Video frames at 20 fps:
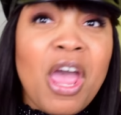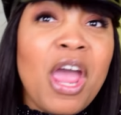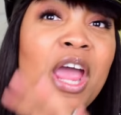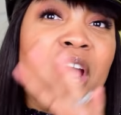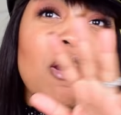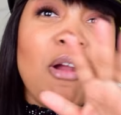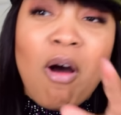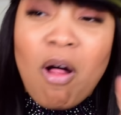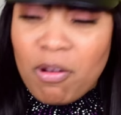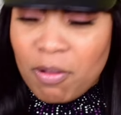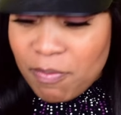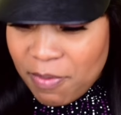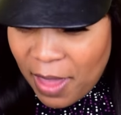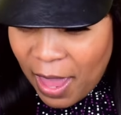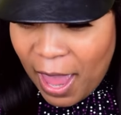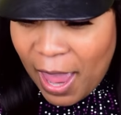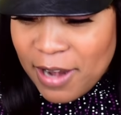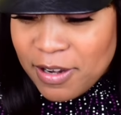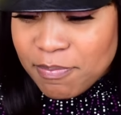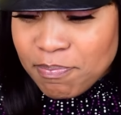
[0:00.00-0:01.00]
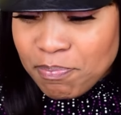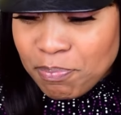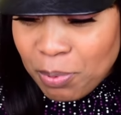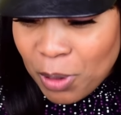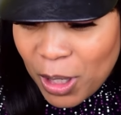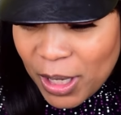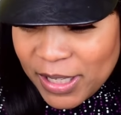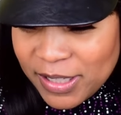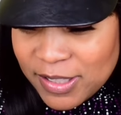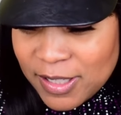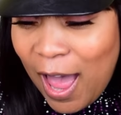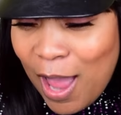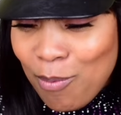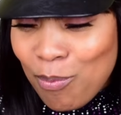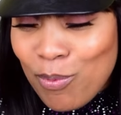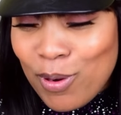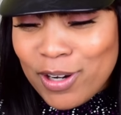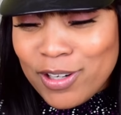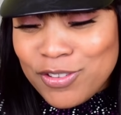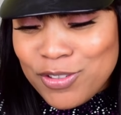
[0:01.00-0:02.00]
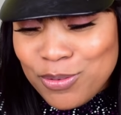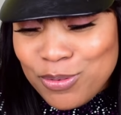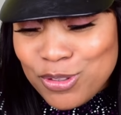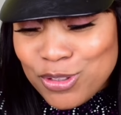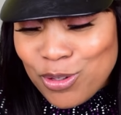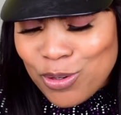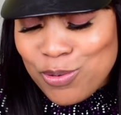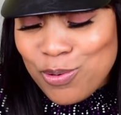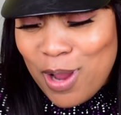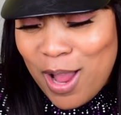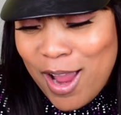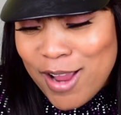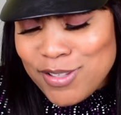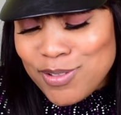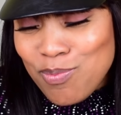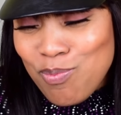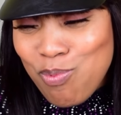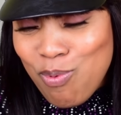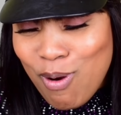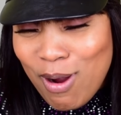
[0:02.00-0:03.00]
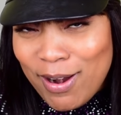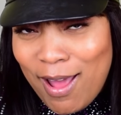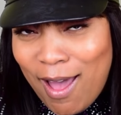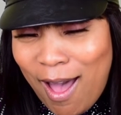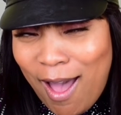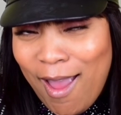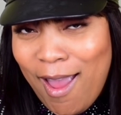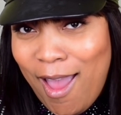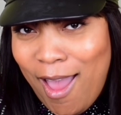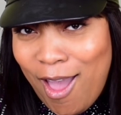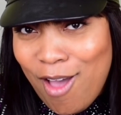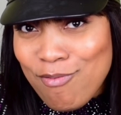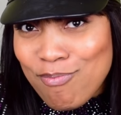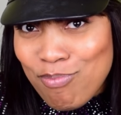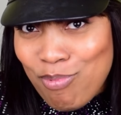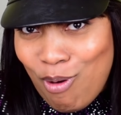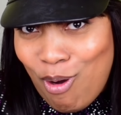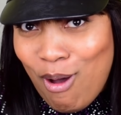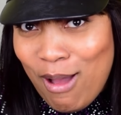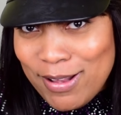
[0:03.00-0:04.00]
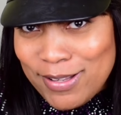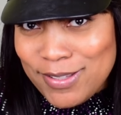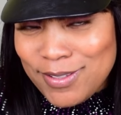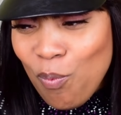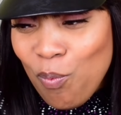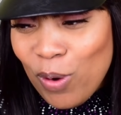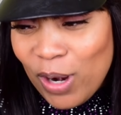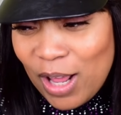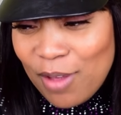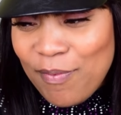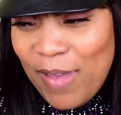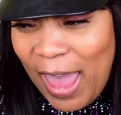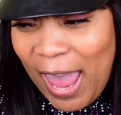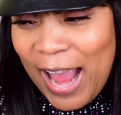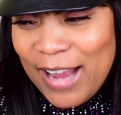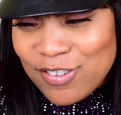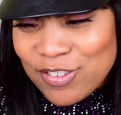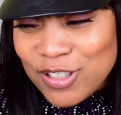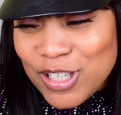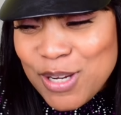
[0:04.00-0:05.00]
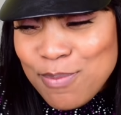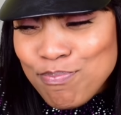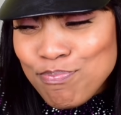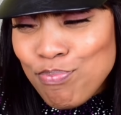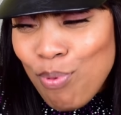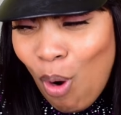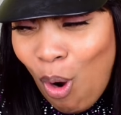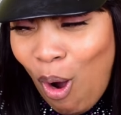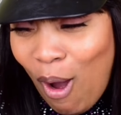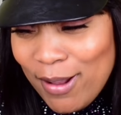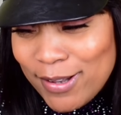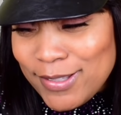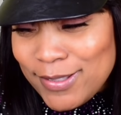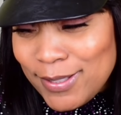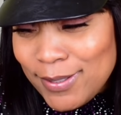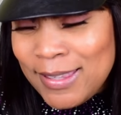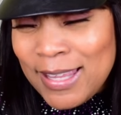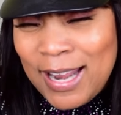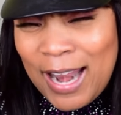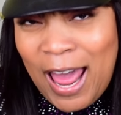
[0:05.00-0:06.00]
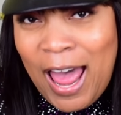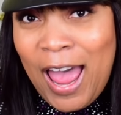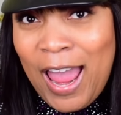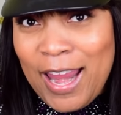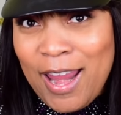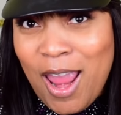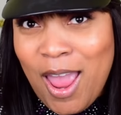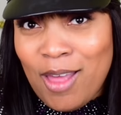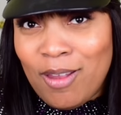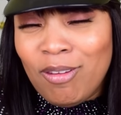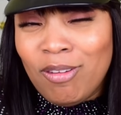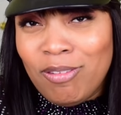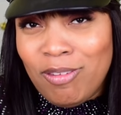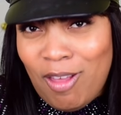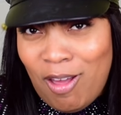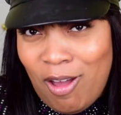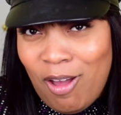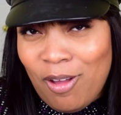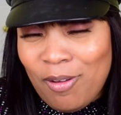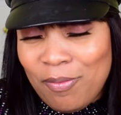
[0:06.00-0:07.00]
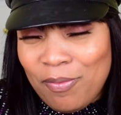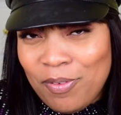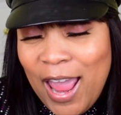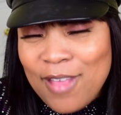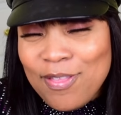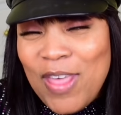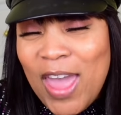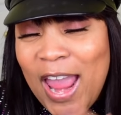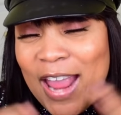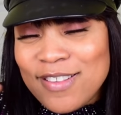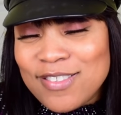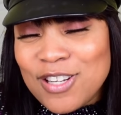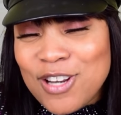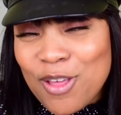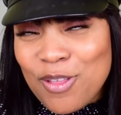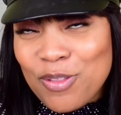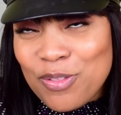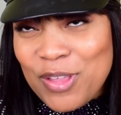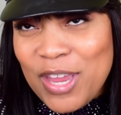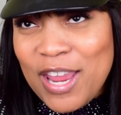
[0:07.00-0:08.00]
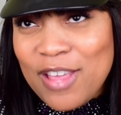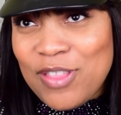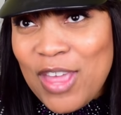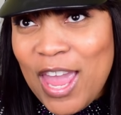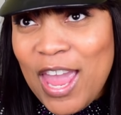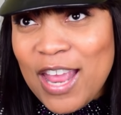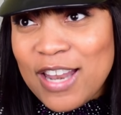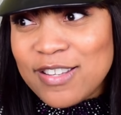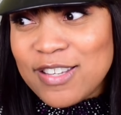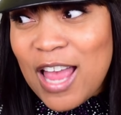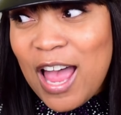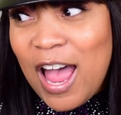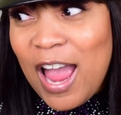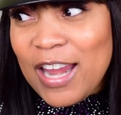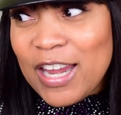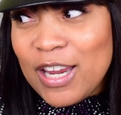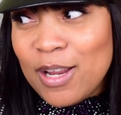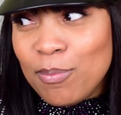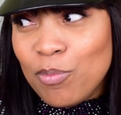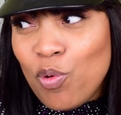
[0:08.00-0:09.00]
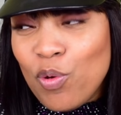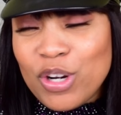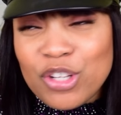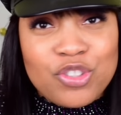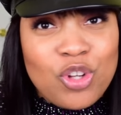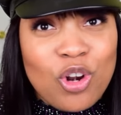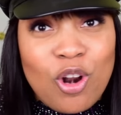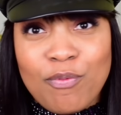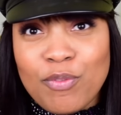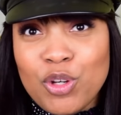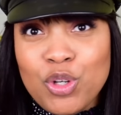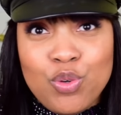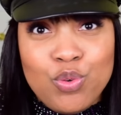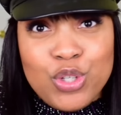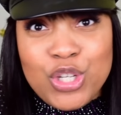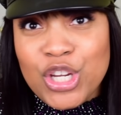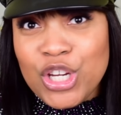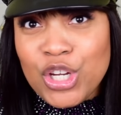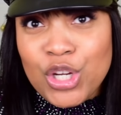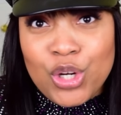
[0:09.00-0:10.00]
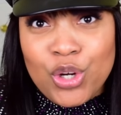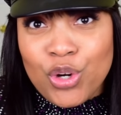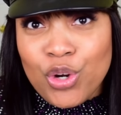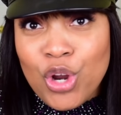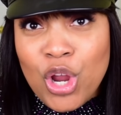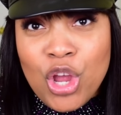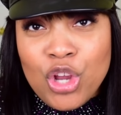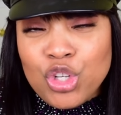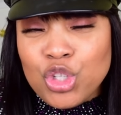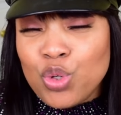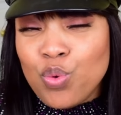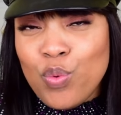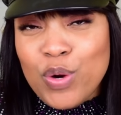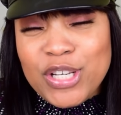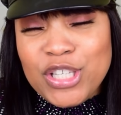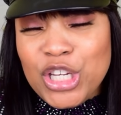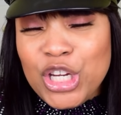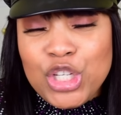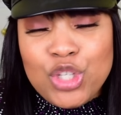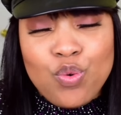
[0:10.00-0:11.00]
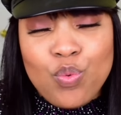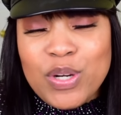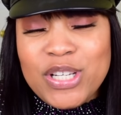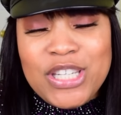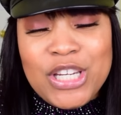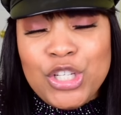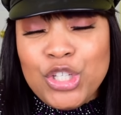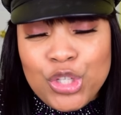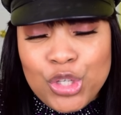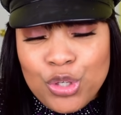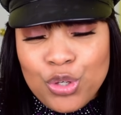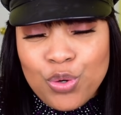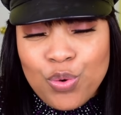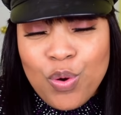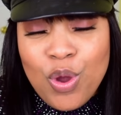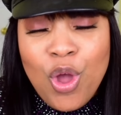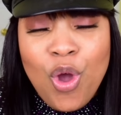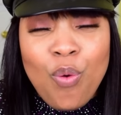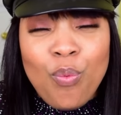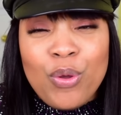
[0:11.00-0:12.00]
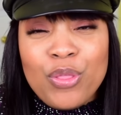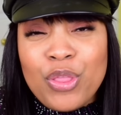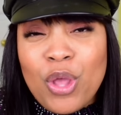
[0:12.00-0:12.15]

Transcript: and all of that, but I want to show you guys what I have bought, what I've actually bought that I love. And that is another thing that I am going to start off the new year 2022 with